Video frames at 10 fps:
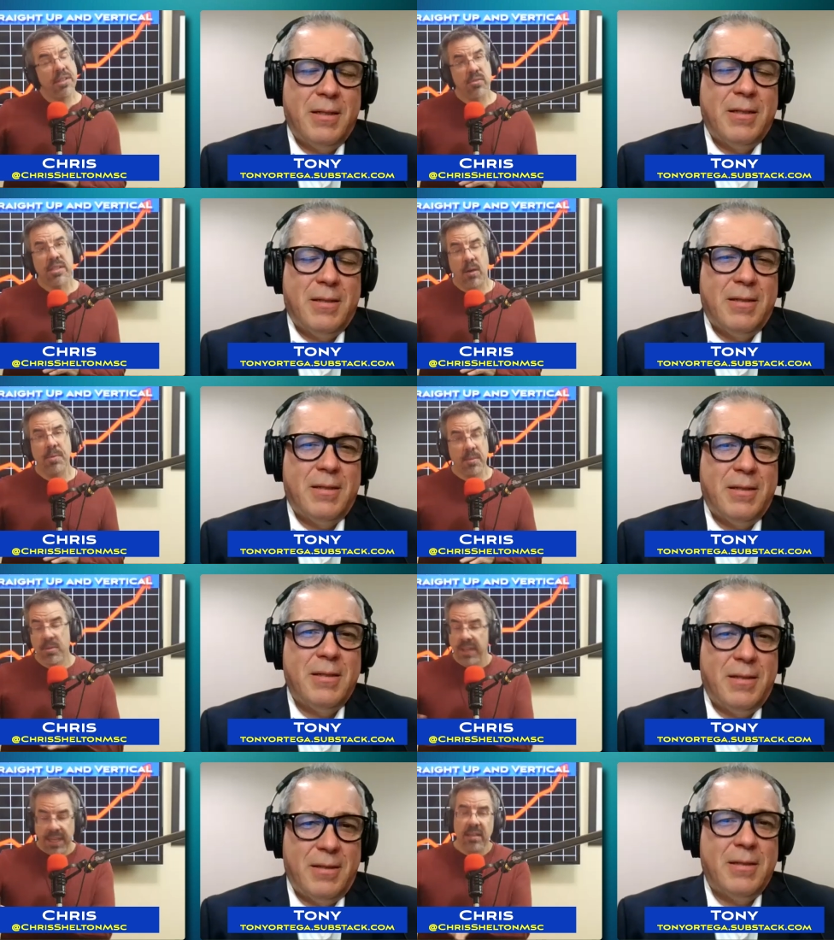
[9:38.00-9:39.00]
Speaker 1: do tell people
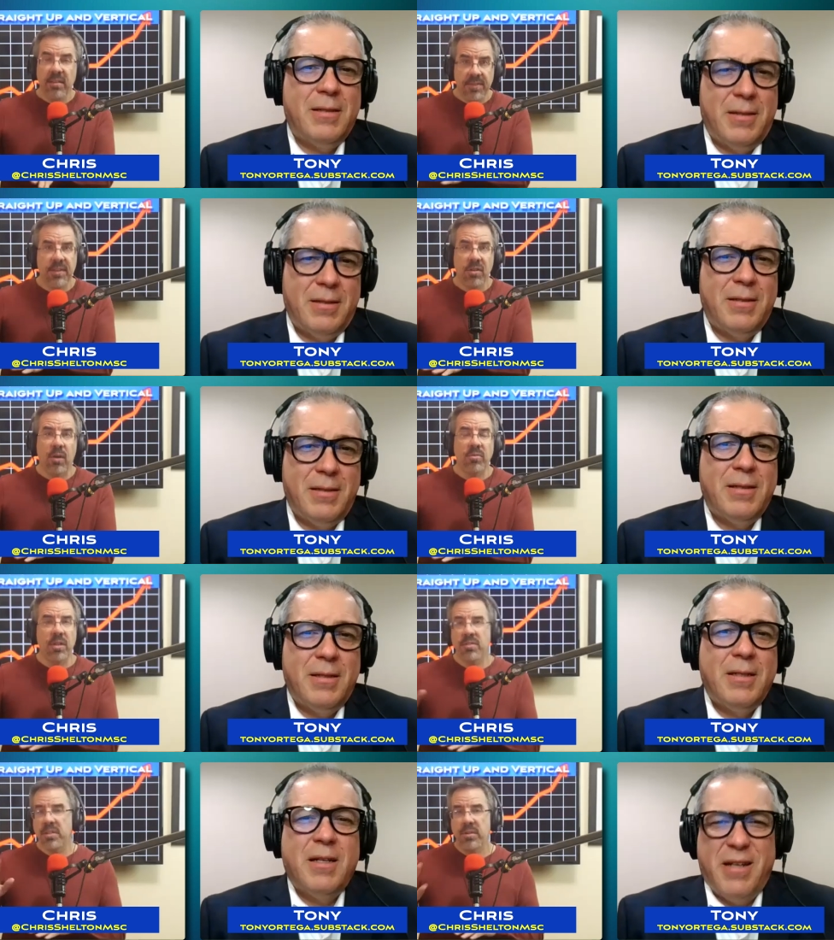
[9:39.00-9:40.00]
hey, eh, leave it alone don't
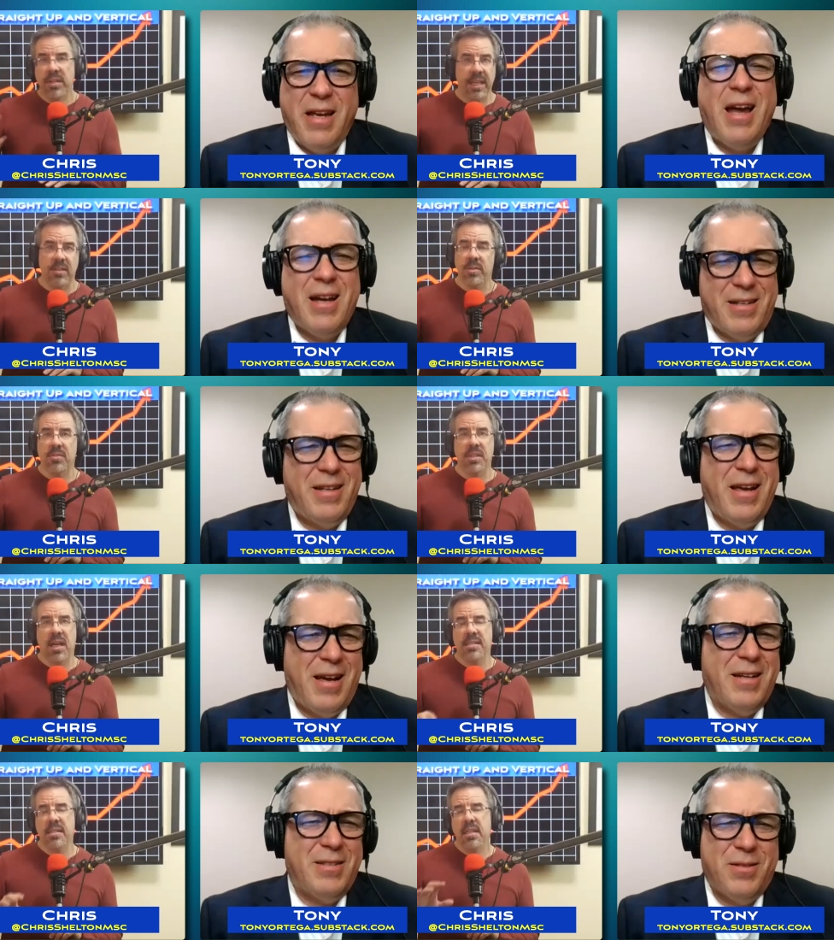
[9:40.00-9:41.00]
don't engage yeah, with those guys
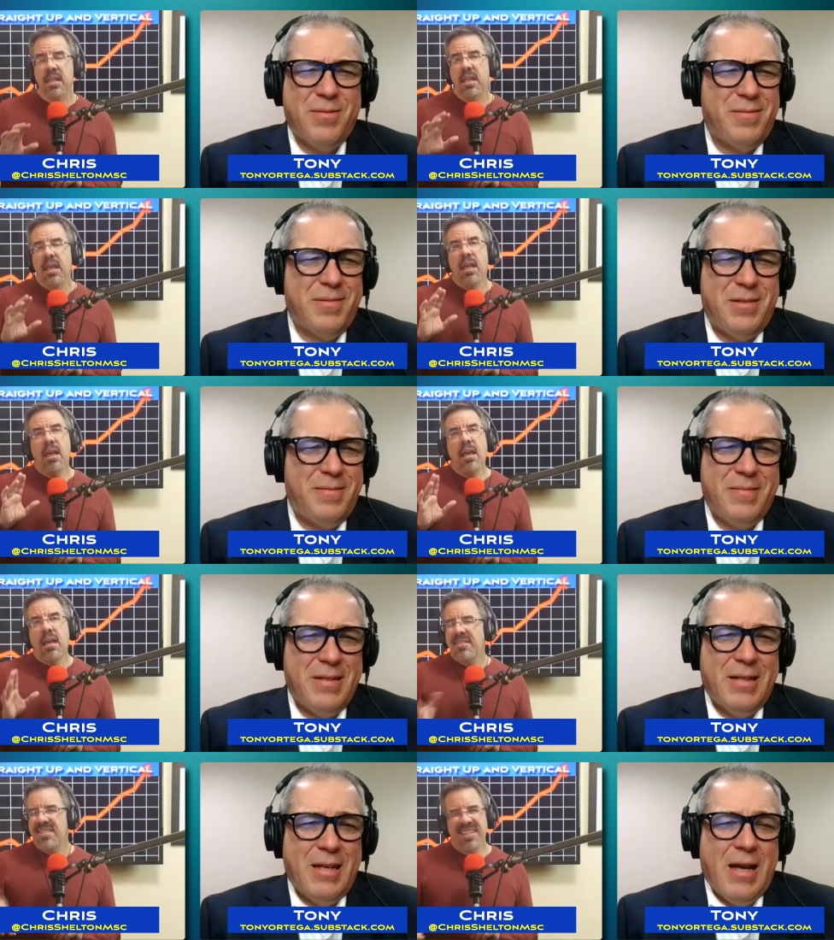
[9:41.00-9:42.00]
yeah don't
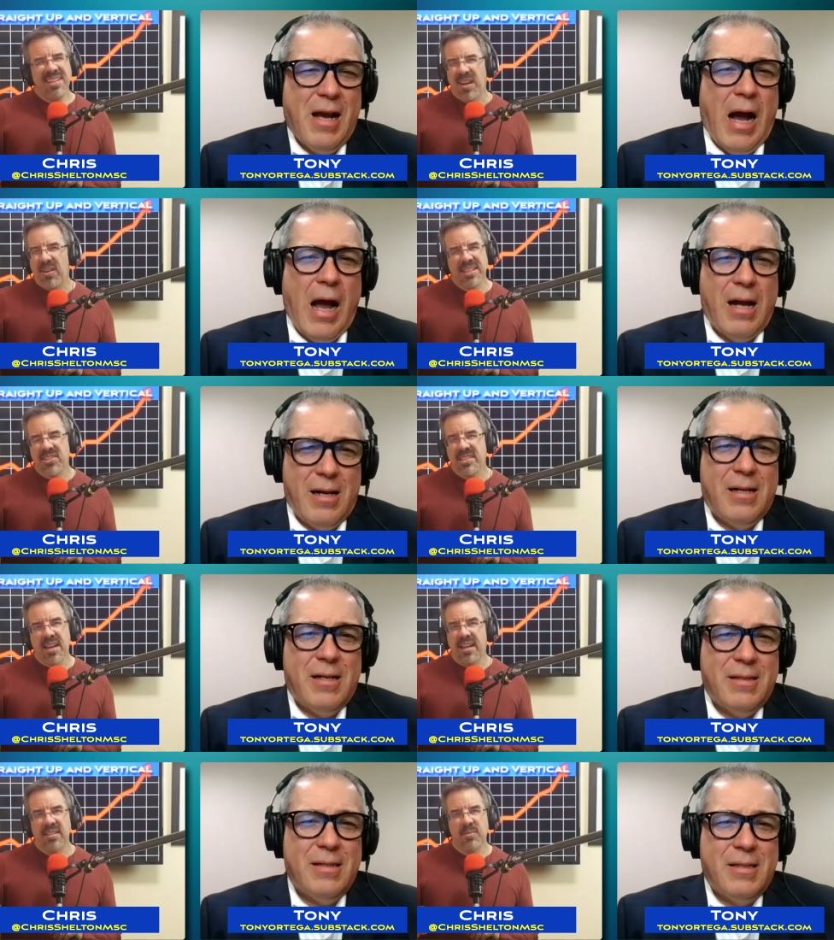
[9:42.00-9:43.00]
you know it's just I,
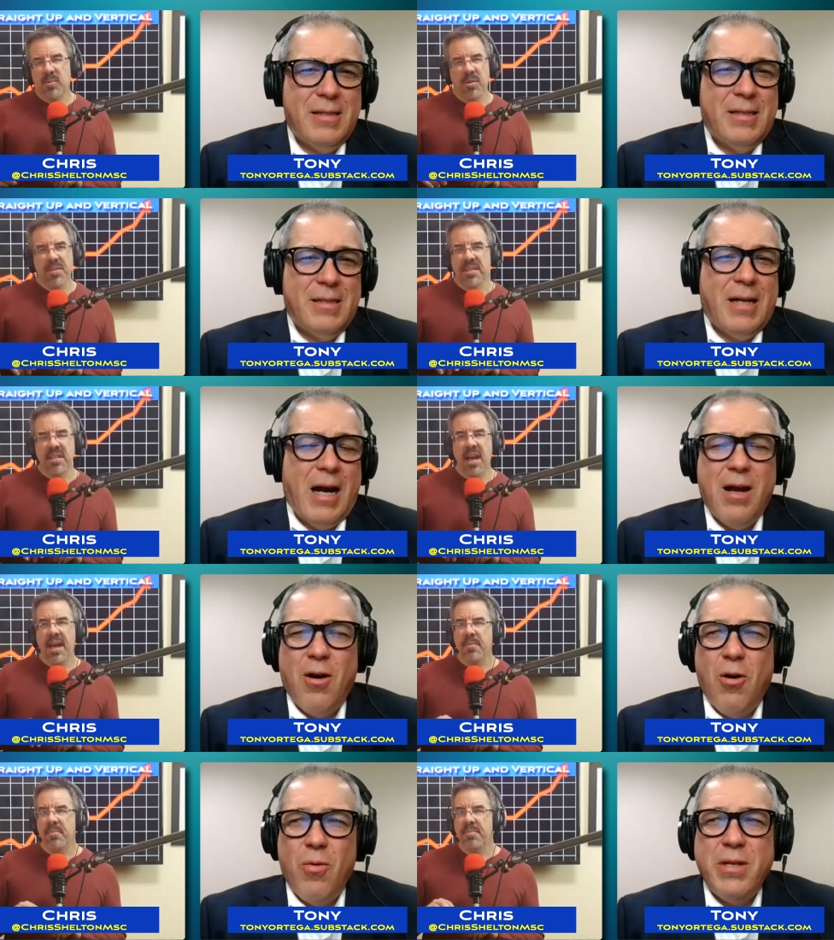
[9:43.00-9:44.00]
not worth the time i
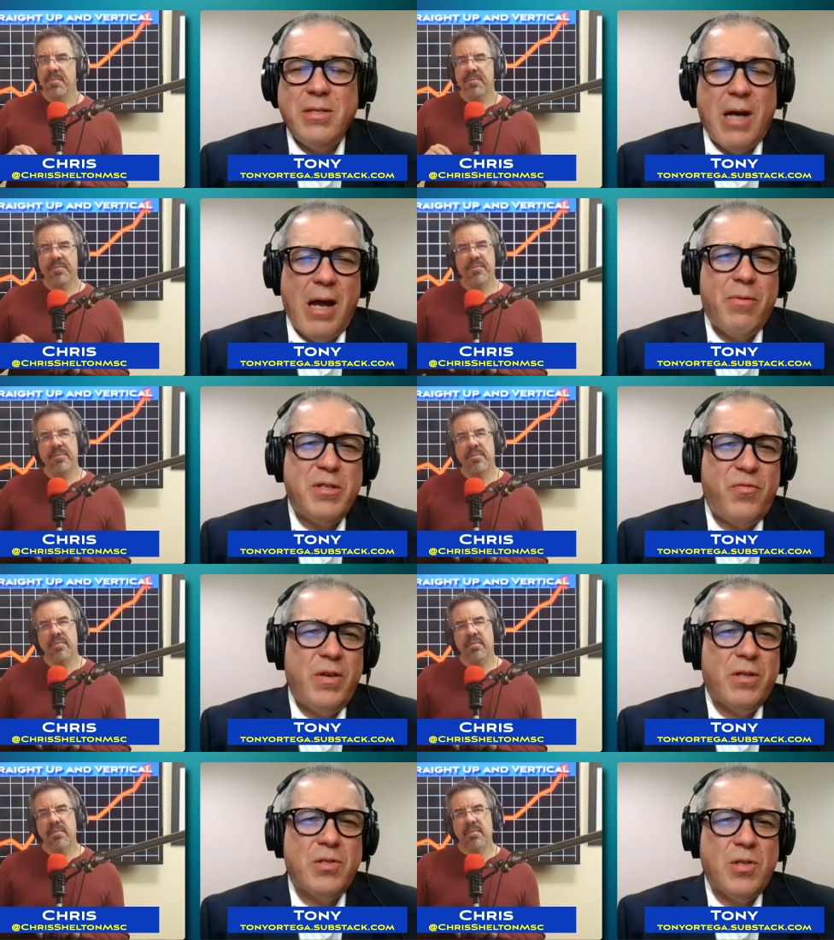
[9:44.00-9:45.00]
Speaker 2: always i always
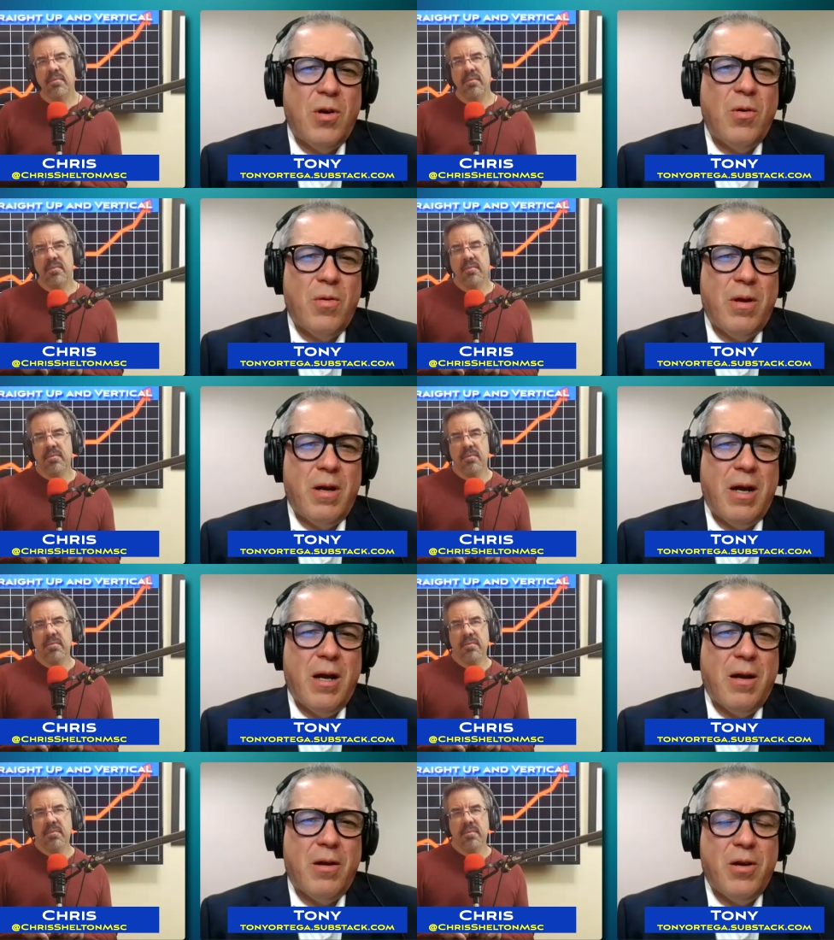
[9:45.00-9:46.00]
feel so
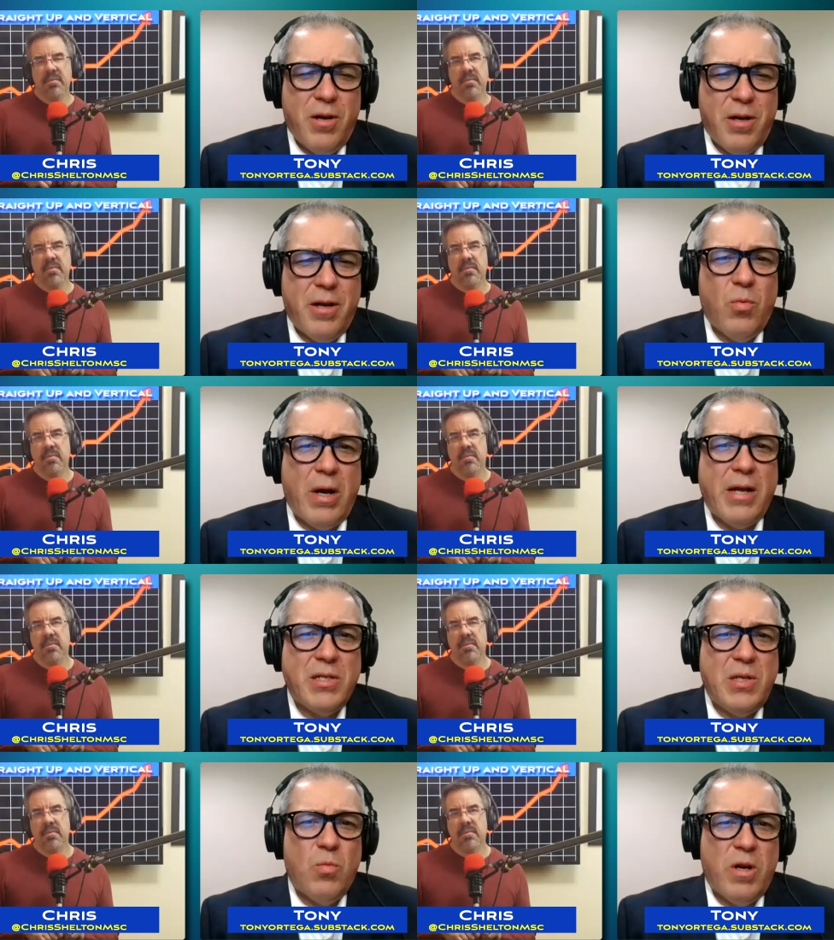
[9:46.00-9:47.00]
uh, good when i
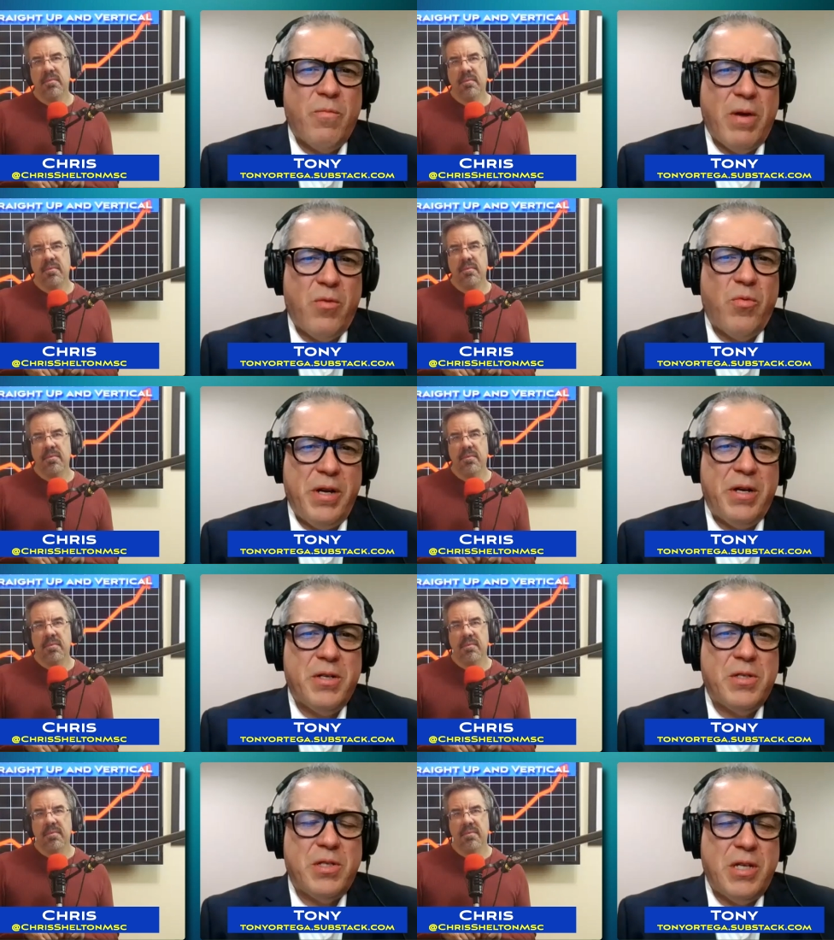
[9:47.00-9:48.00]
see one of my
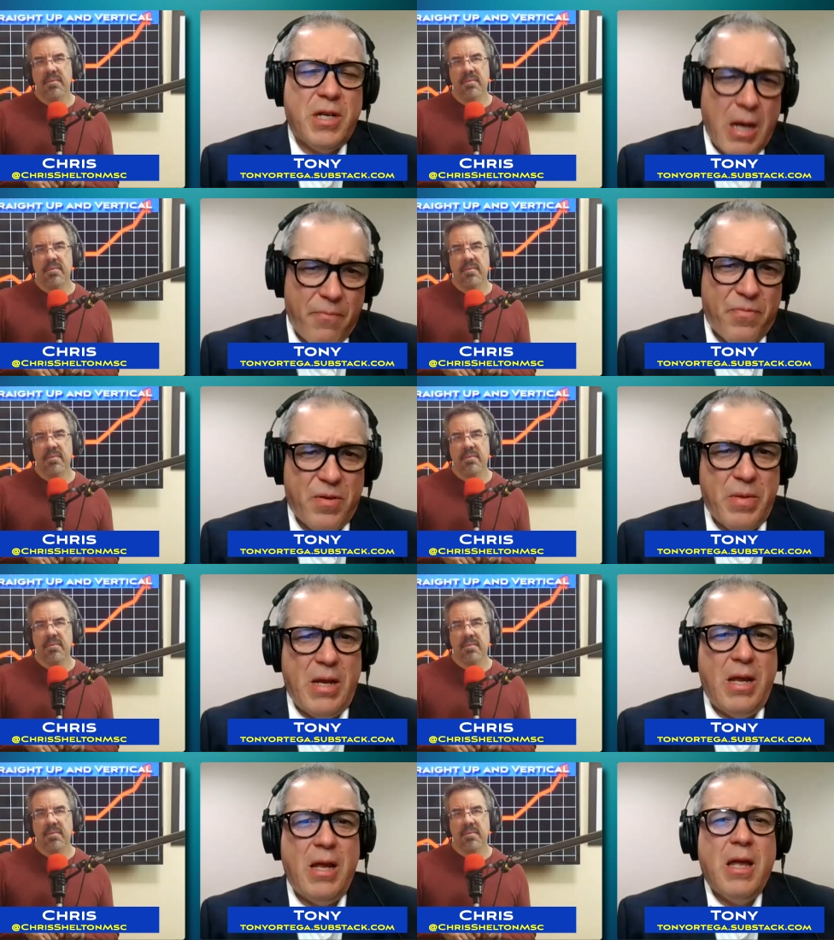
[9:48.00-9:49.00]
readers stick up for
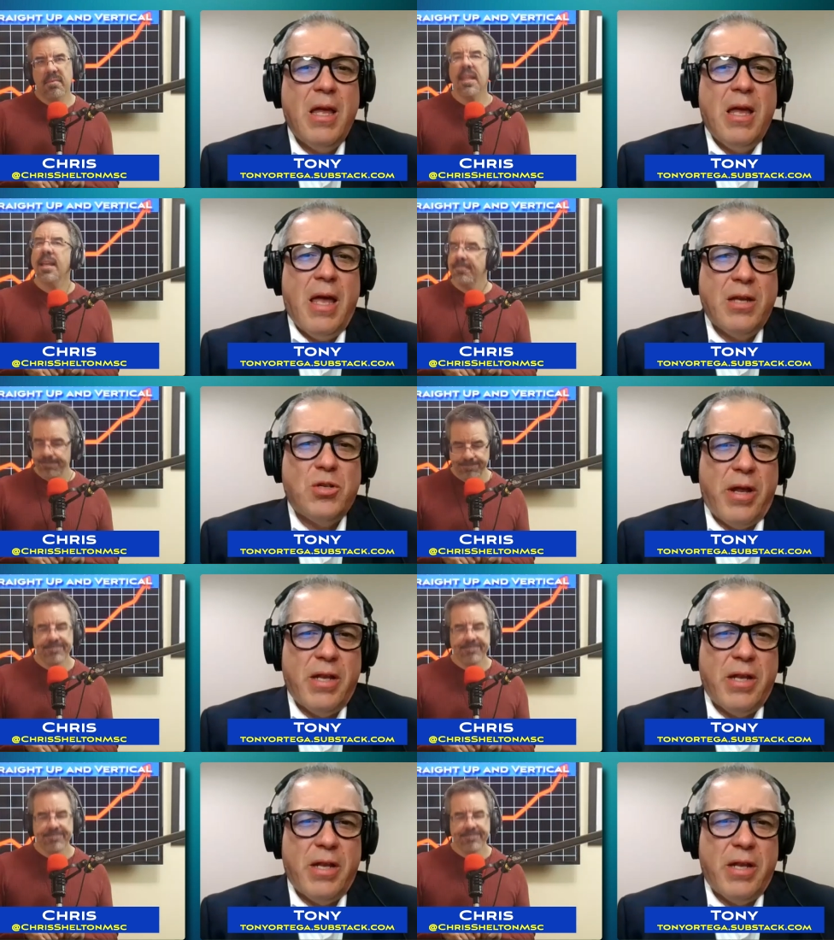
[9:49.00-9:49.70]
me and